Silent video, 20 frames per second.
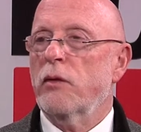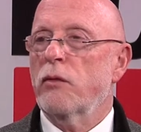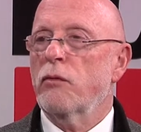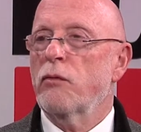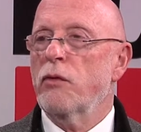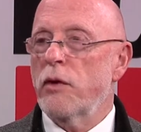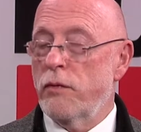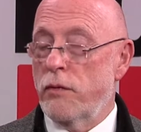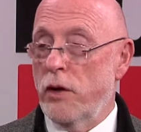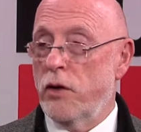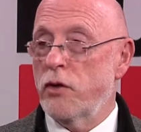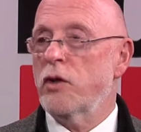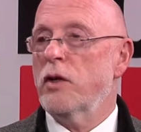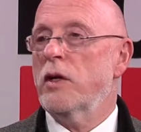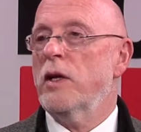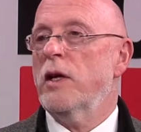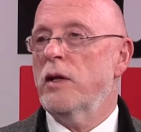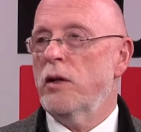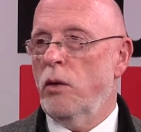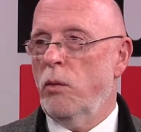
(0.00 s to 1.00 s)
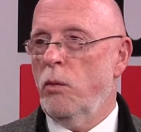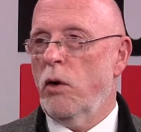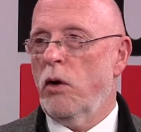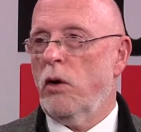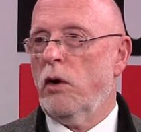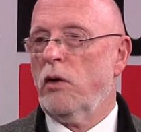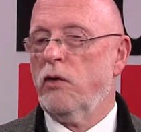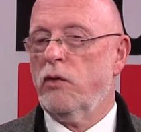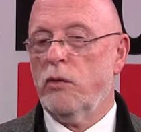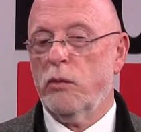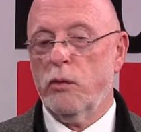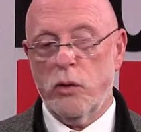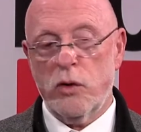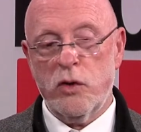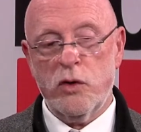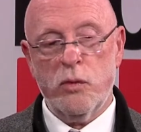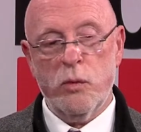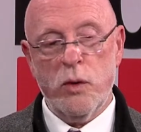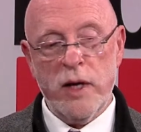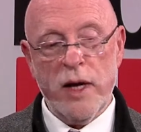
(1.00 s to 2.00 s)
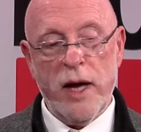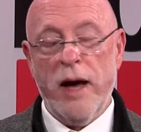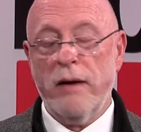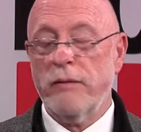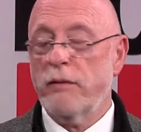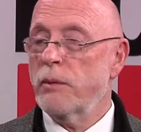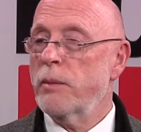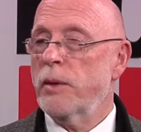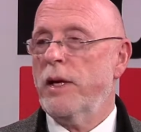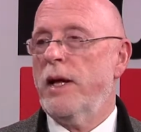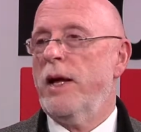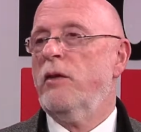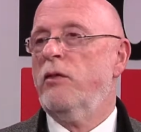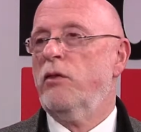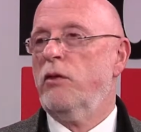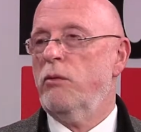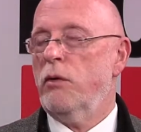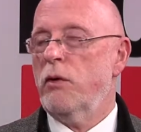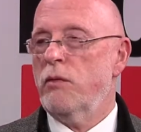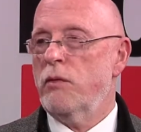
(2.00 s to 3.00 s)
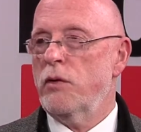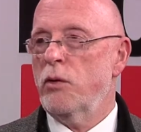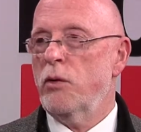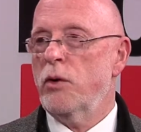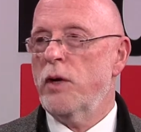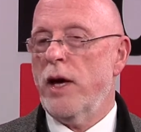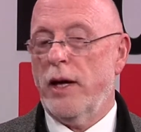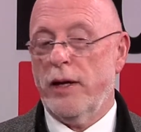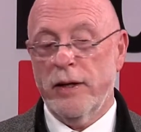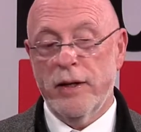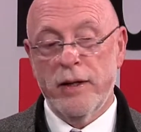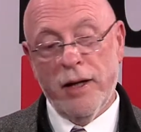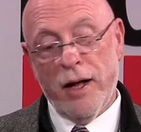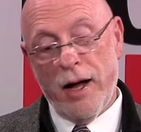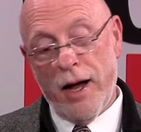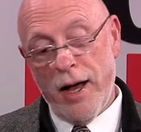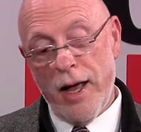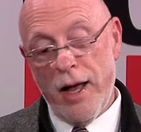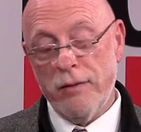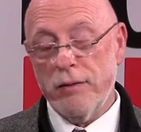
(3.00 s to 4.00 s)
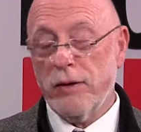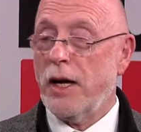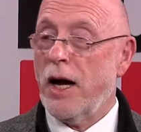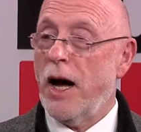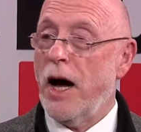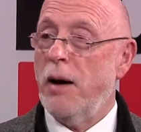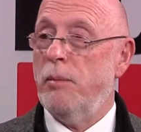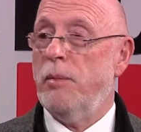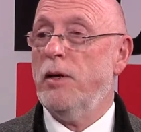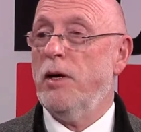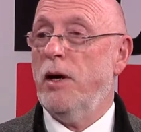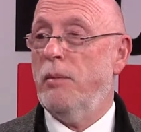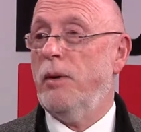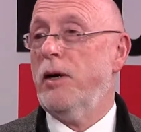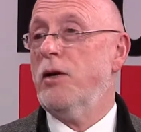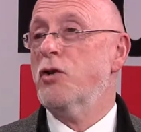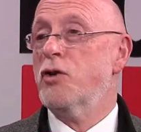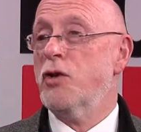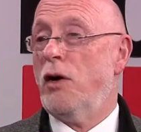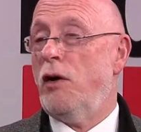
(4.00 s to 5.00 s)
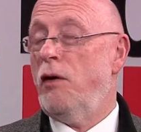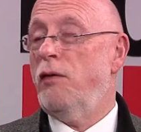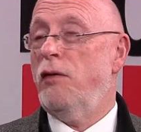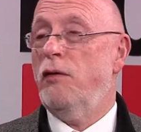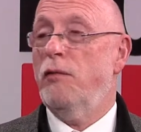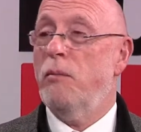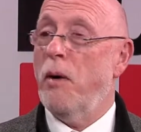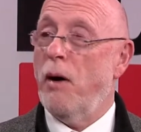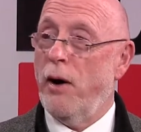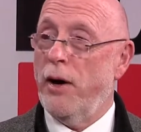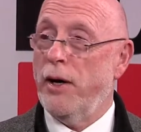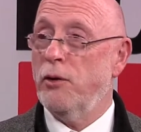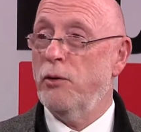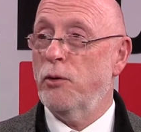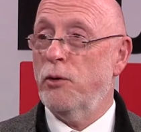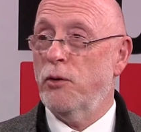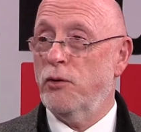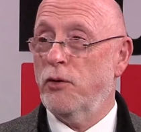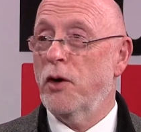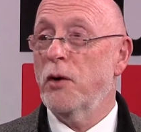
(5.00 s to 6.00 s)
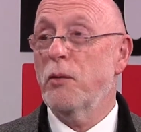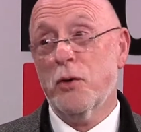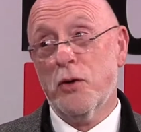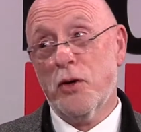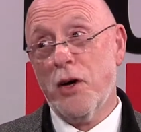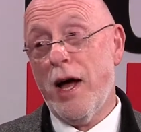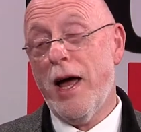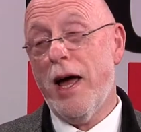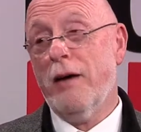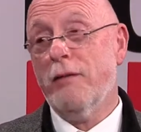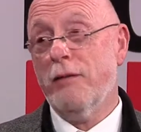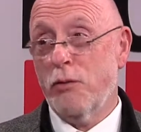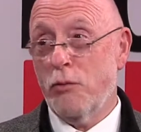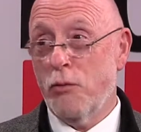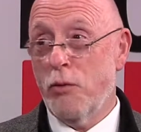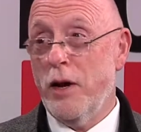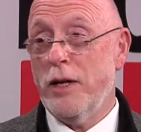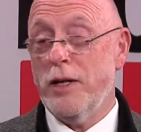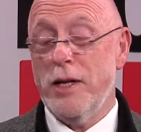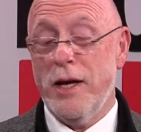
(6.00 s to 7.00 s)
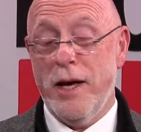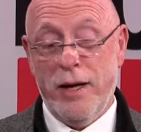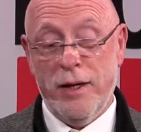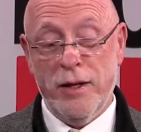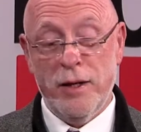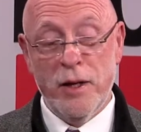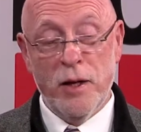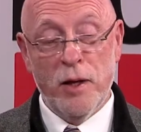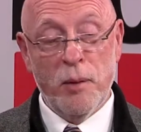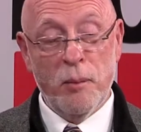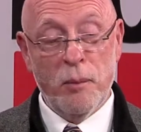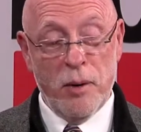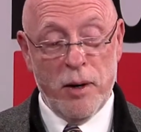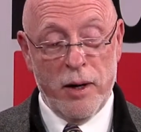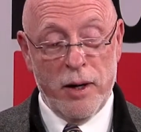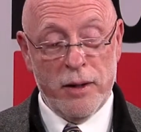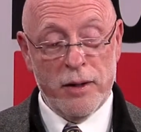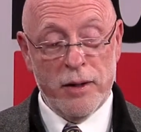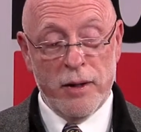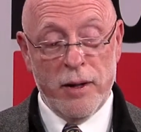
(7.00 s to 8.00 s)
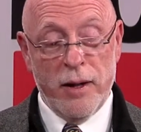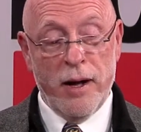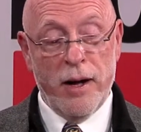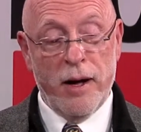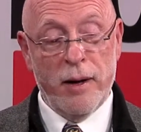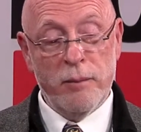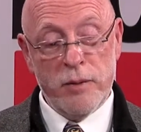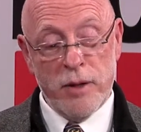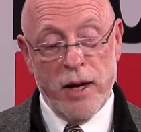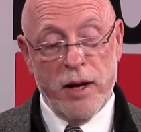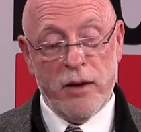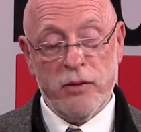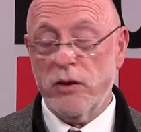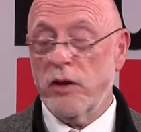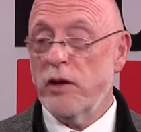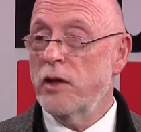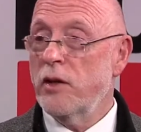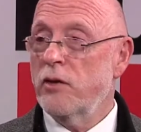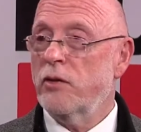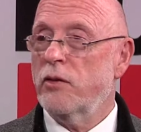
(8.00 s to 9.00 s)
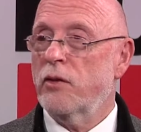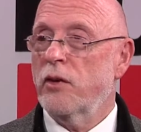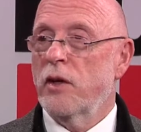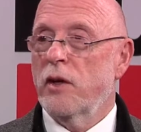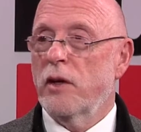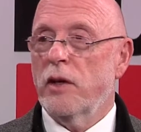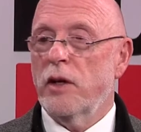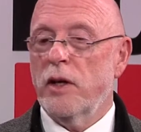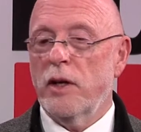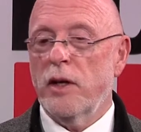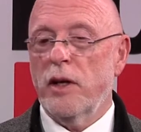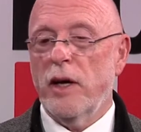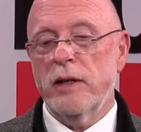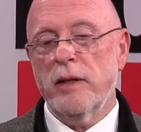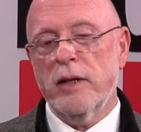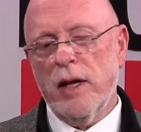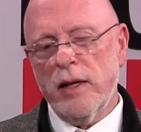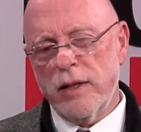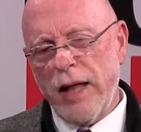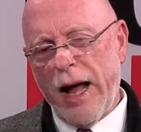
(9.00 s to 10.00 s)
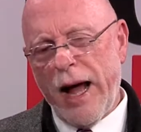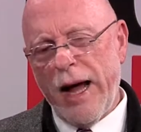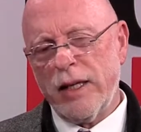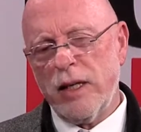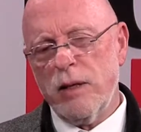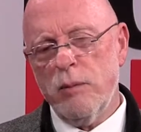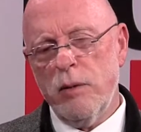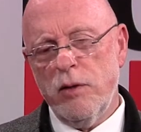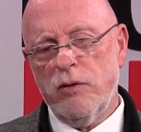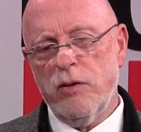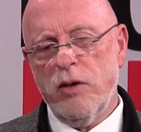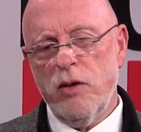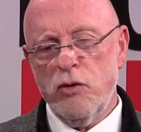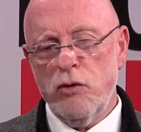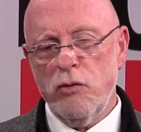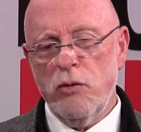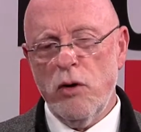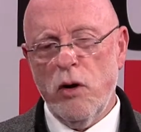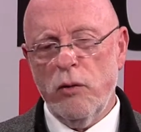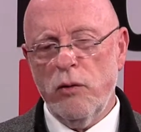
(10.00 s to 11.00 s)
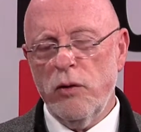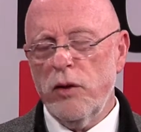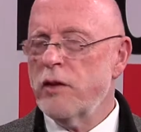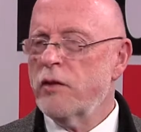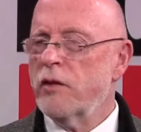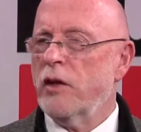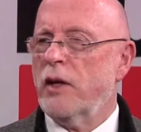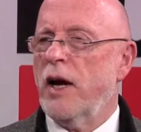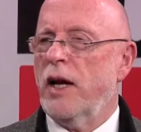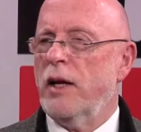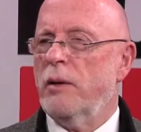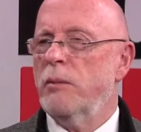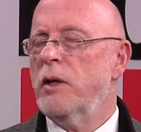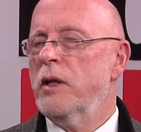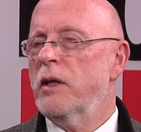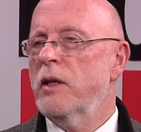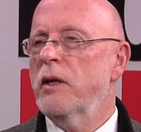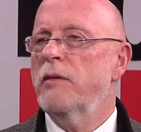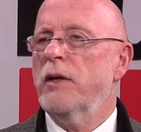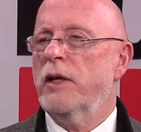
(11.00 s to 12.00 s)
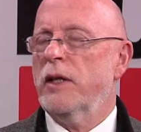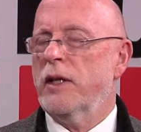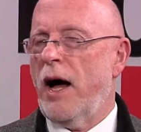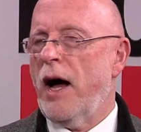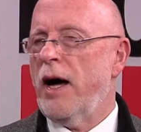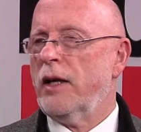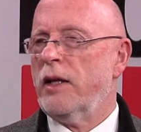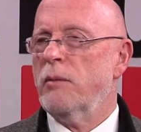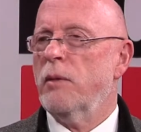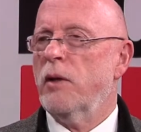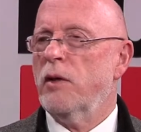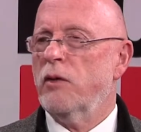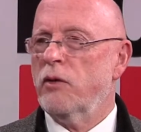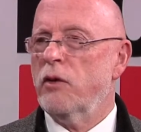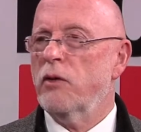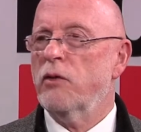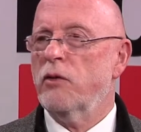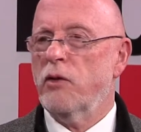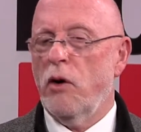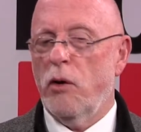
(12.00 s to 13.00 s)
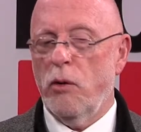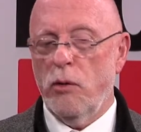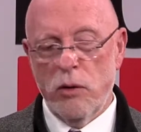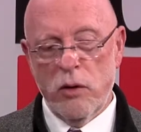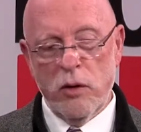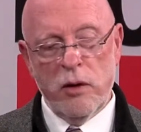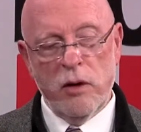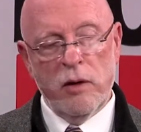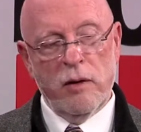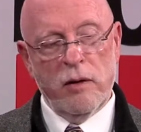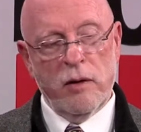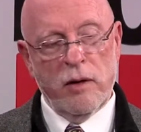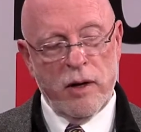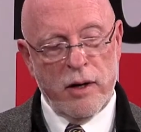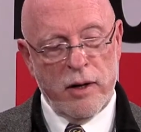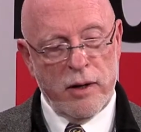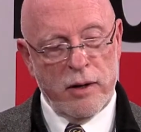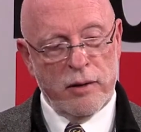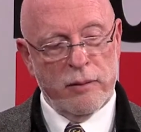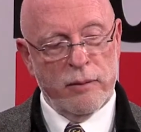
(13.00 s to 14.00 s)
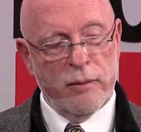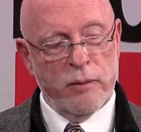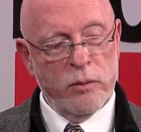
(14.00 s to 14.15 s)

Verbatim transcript: revision in the works, which we haven't been asked to review yet. I have a copy on my shelf of binders, which I haven't read yet. But um, yes, it is, and, and, documents, as you know, need to kind of be living documents. And so, uh,